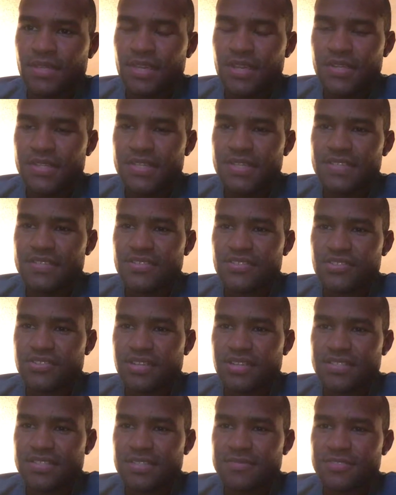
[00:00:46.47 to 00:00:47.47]
here it is, just
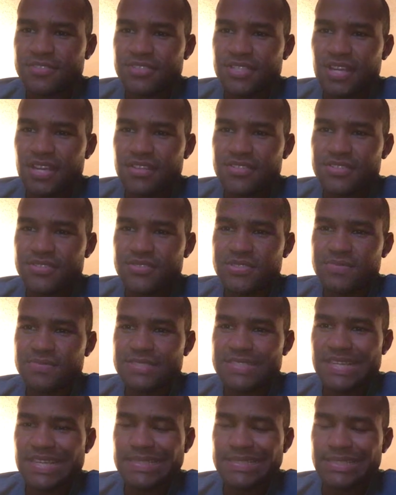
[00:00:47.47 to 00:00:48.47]
trying to demonstrate how to do
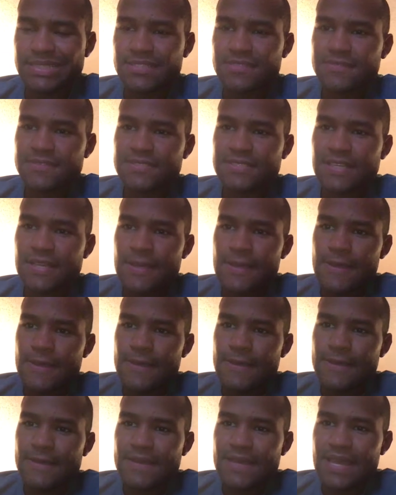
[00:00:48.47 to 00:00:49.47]
some deadlifts
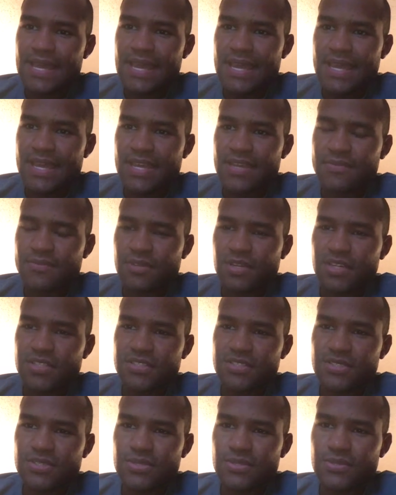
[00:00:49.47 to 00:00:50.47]
and
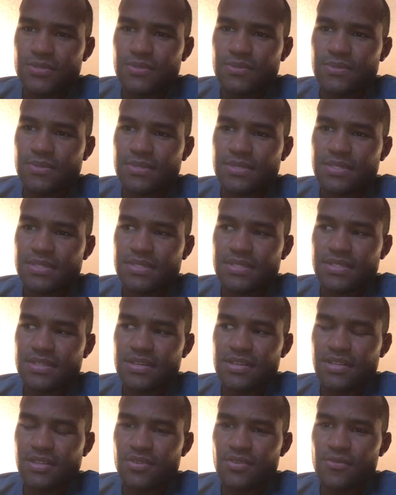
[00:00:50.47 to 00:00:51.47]
also
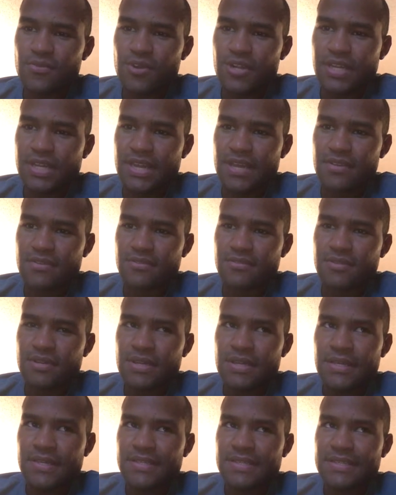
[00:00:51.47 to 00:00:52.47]
a little workout.
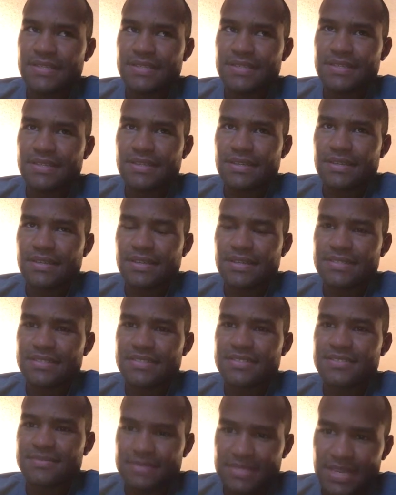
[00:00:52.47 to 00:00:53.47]
I
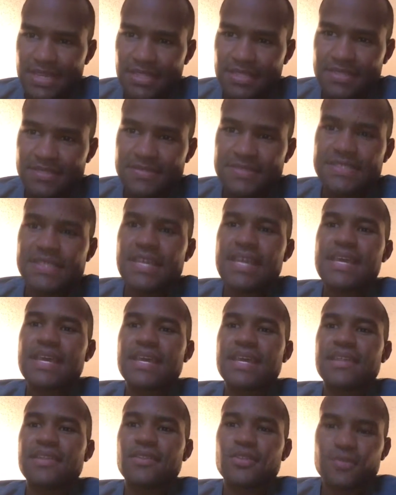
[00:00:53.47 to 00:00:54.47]
did some deadlifts
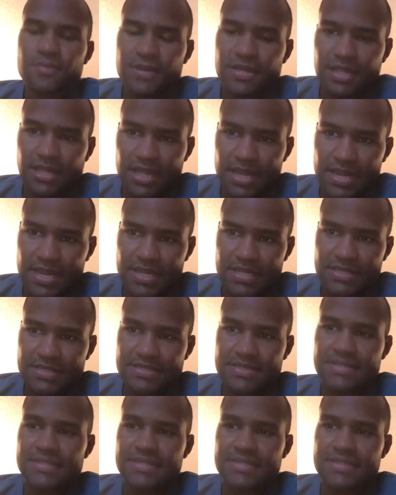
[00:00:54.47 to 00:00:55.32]
and a little bit of legs.